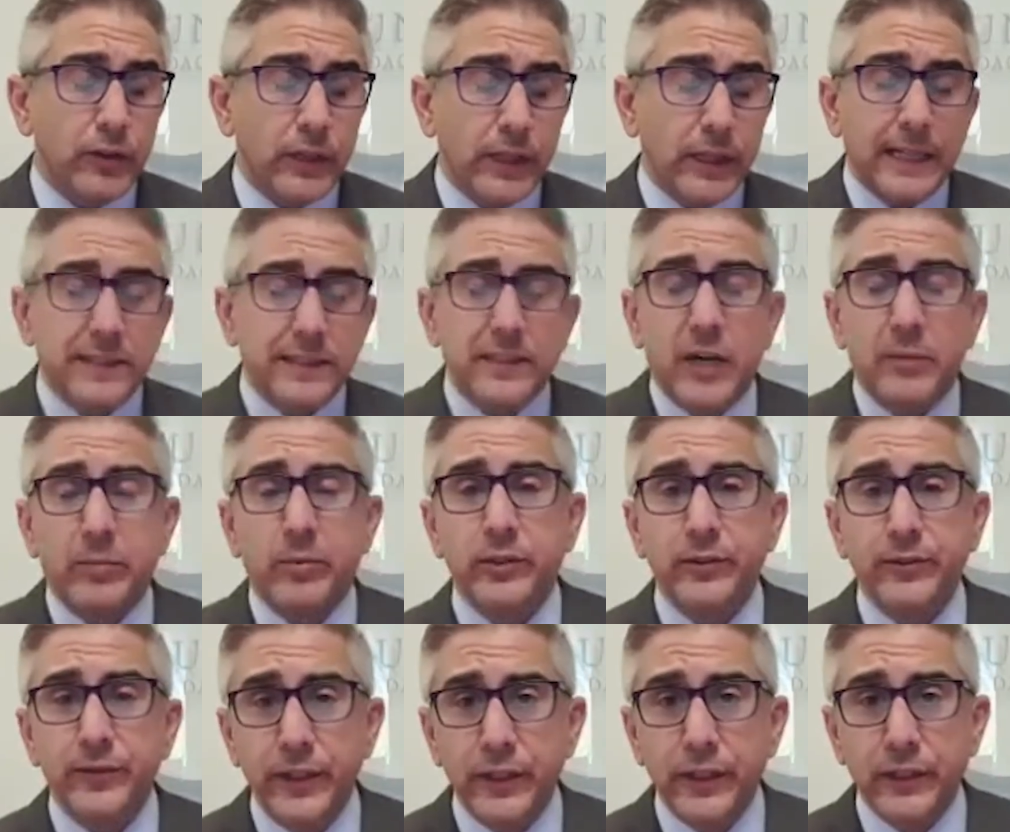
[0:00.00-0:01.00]
over the last couple
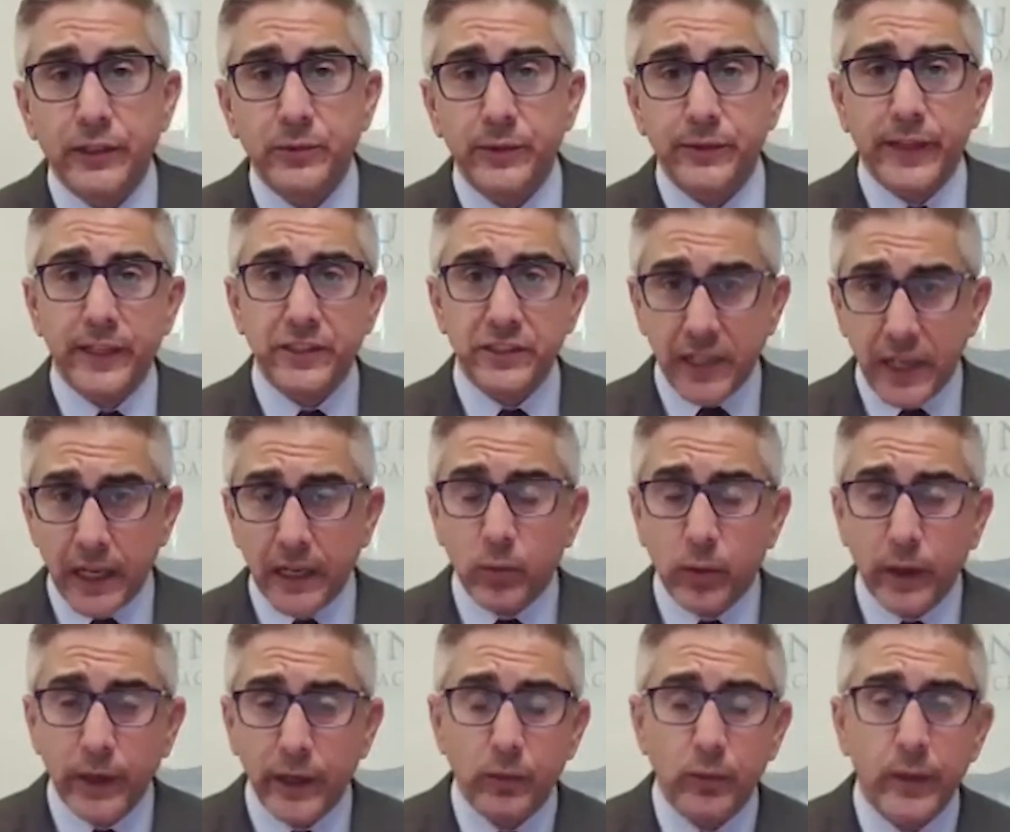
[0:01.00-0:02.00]
of years, we've actually had
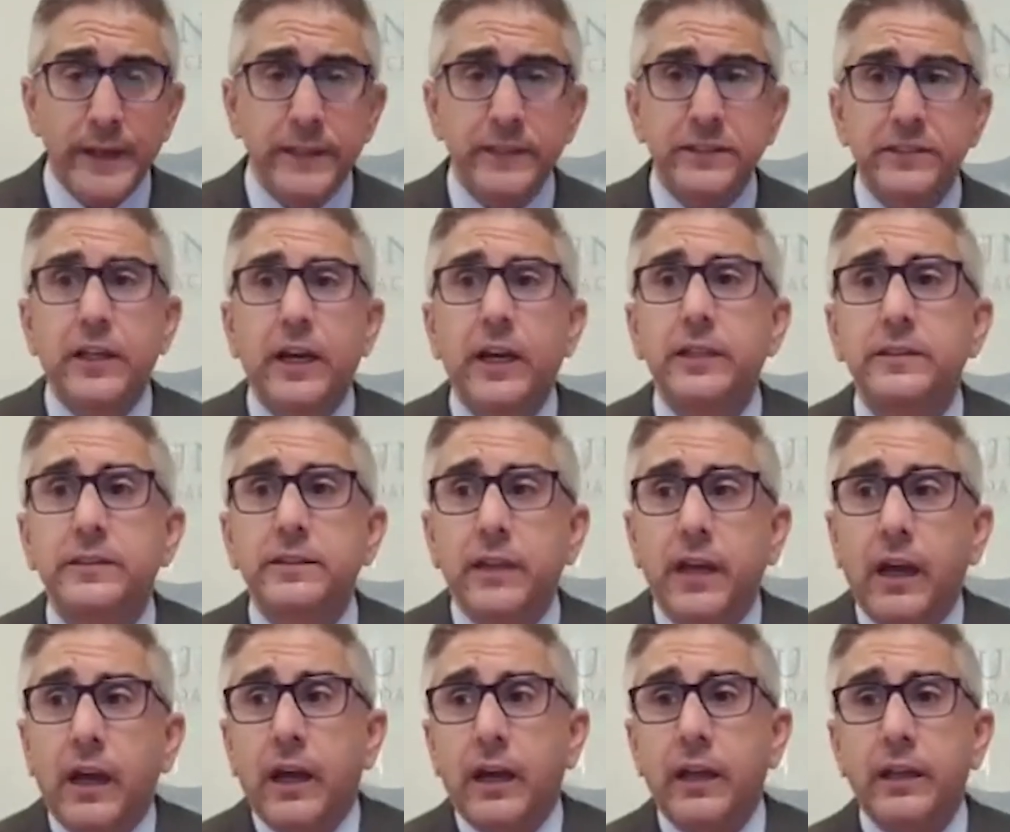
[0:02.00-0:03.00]
quite a renaissance
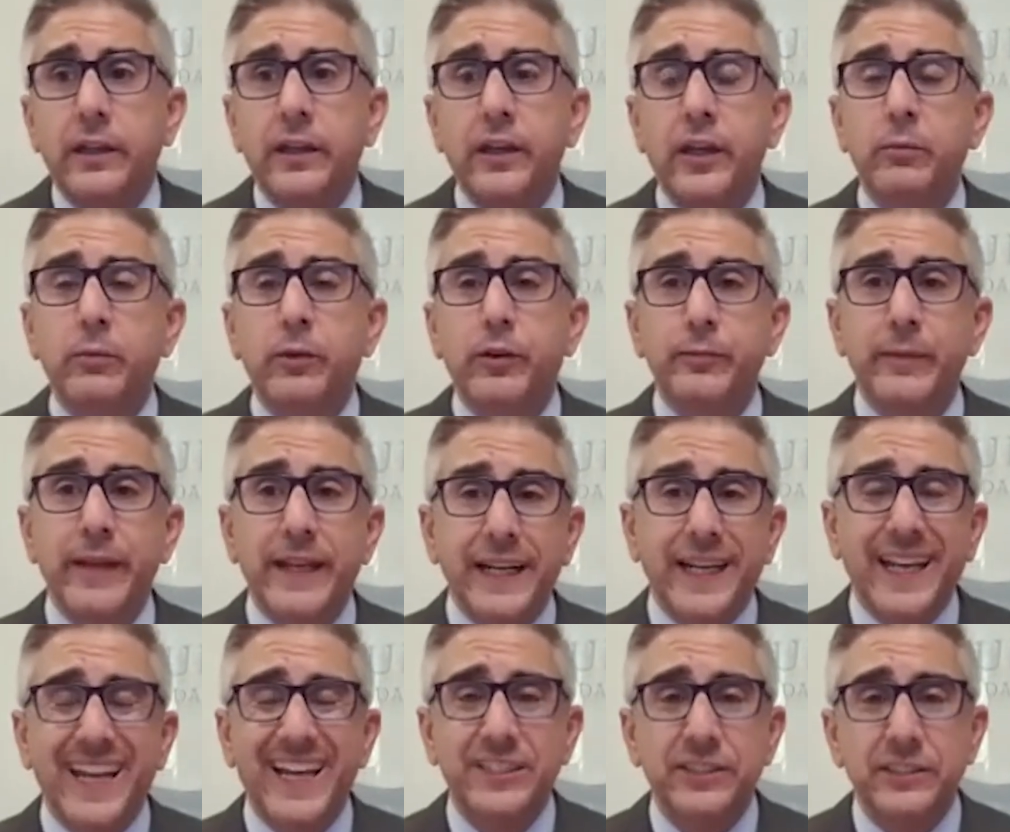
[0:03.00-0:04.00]
in the number of
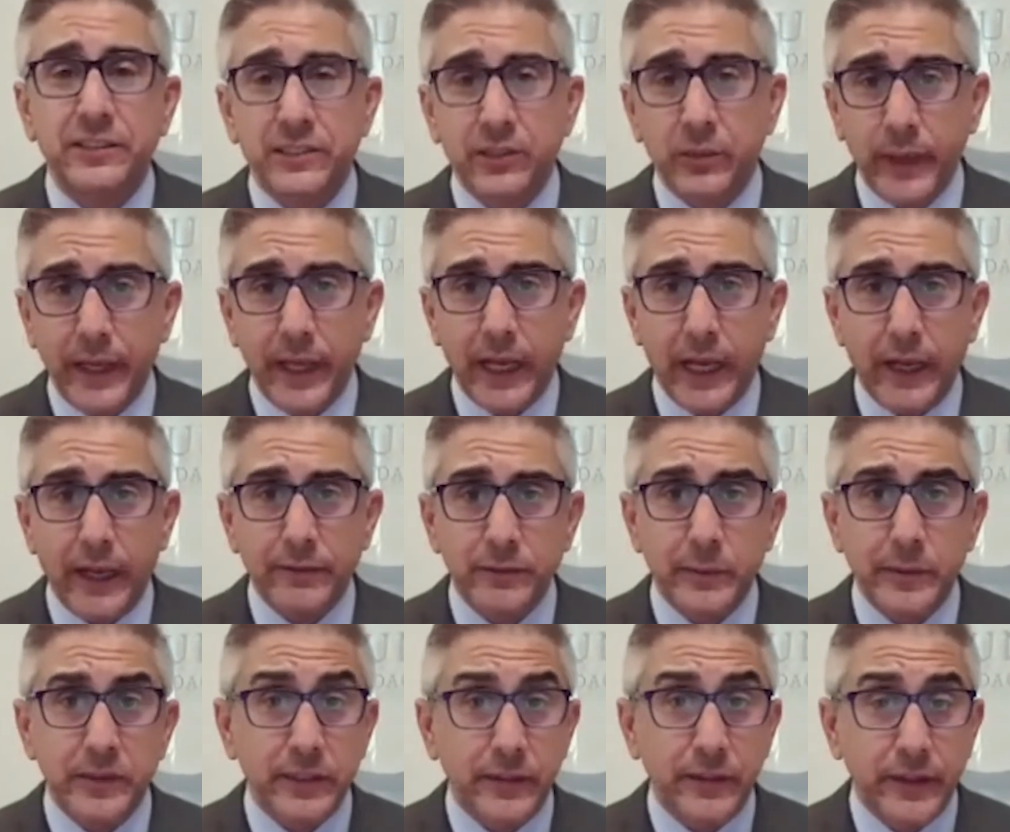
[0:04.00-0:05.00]
medications that we have
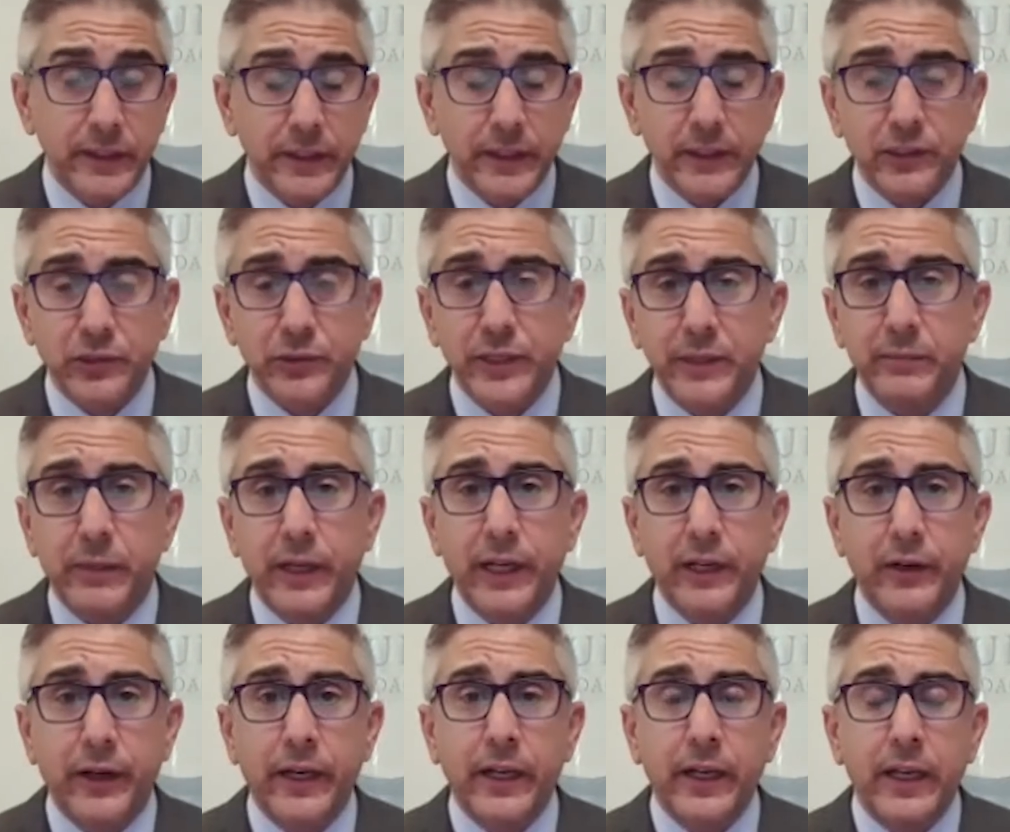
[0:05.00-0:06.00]
specifically to treat
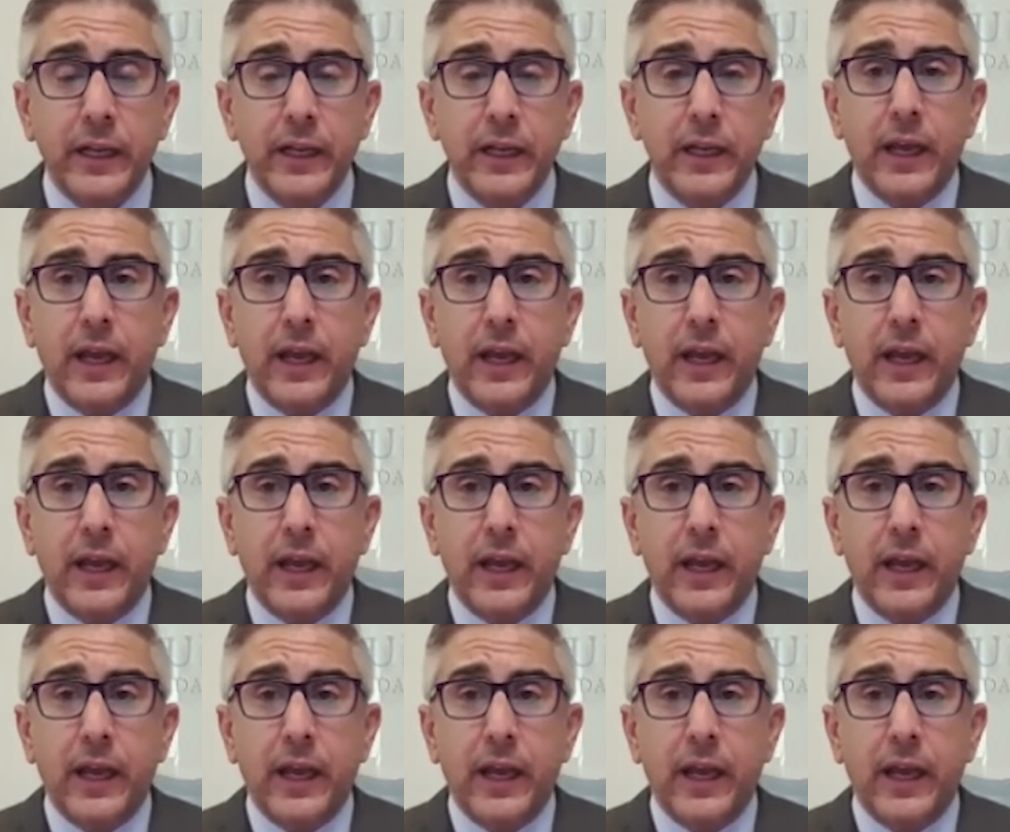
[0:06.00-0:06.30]
migraine,